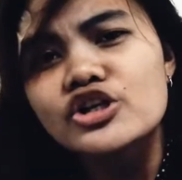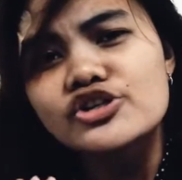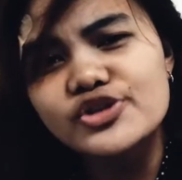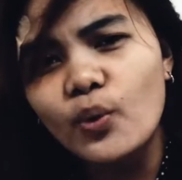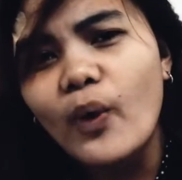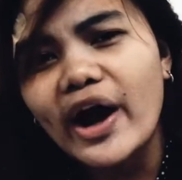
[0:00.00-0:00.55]

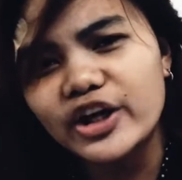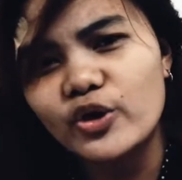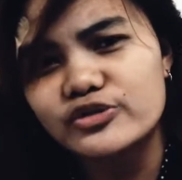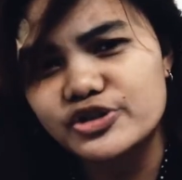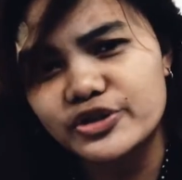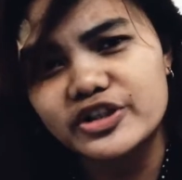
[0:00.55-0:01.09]
So why go
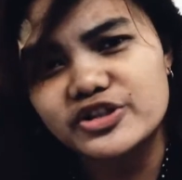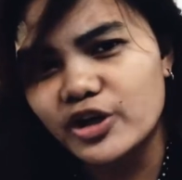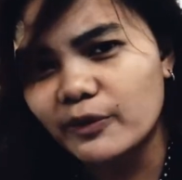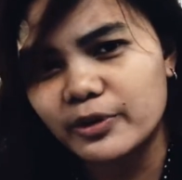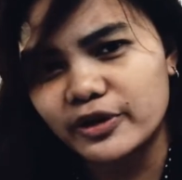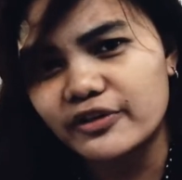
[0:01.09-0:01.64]
through the
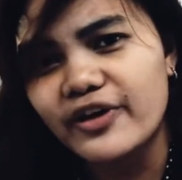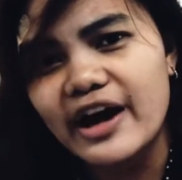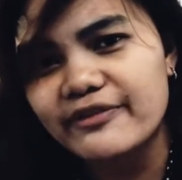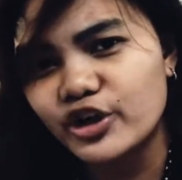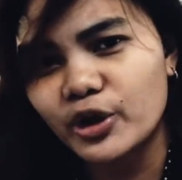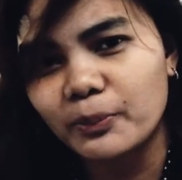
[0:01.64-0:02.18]
trouble of
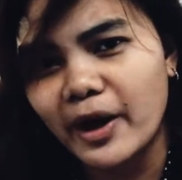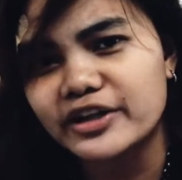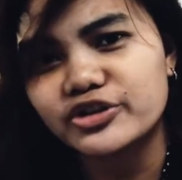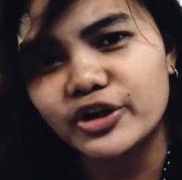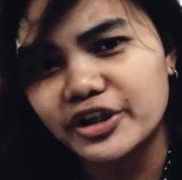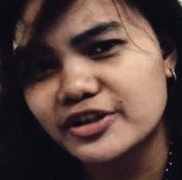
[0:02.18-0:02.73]
having your mind
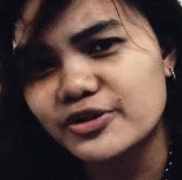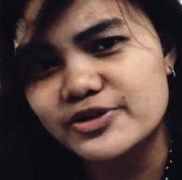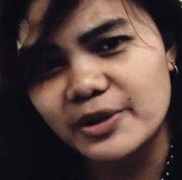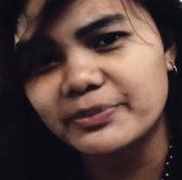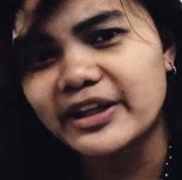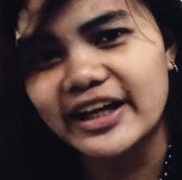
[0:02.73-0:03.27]
turn into
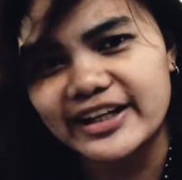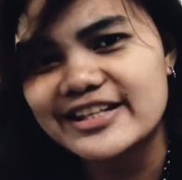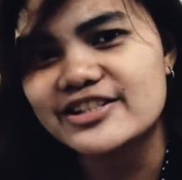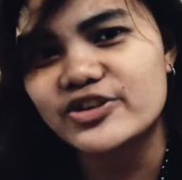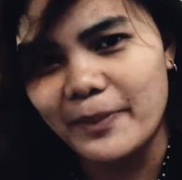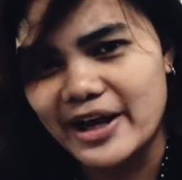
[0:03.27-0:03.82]
something akin
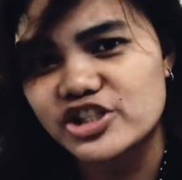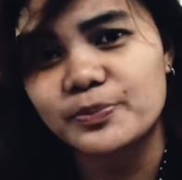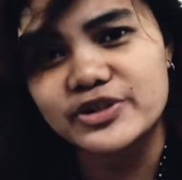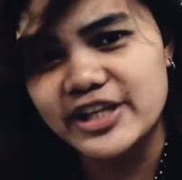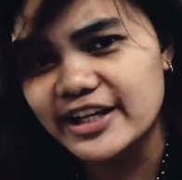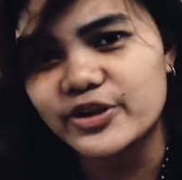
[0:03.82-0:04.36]
to mashed
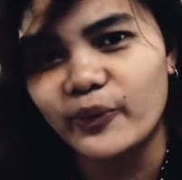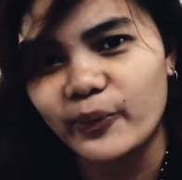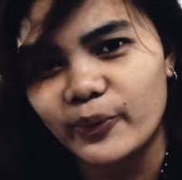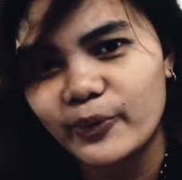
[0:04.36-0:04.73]
potato?